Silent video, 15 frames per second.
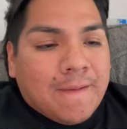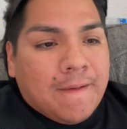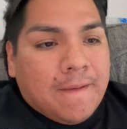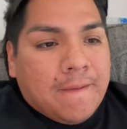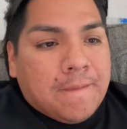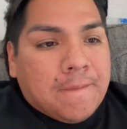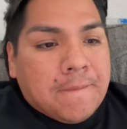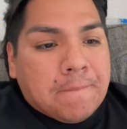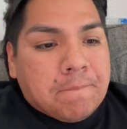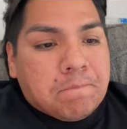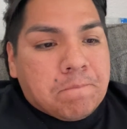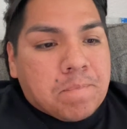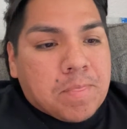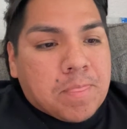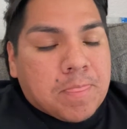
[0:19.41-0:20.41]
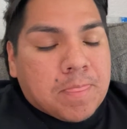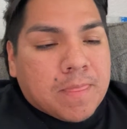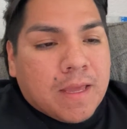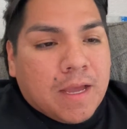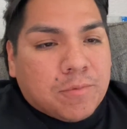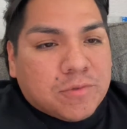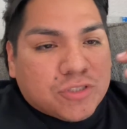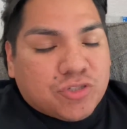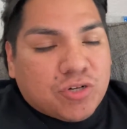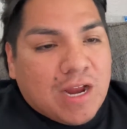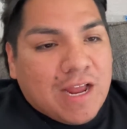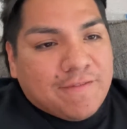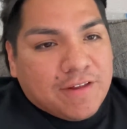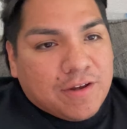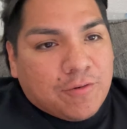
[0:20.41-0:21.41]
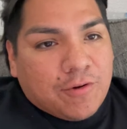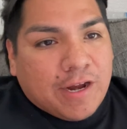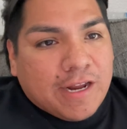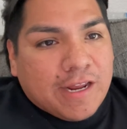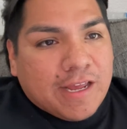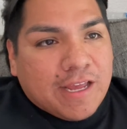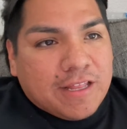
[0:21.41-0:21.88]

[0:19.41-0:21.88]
Um, I was driving, right?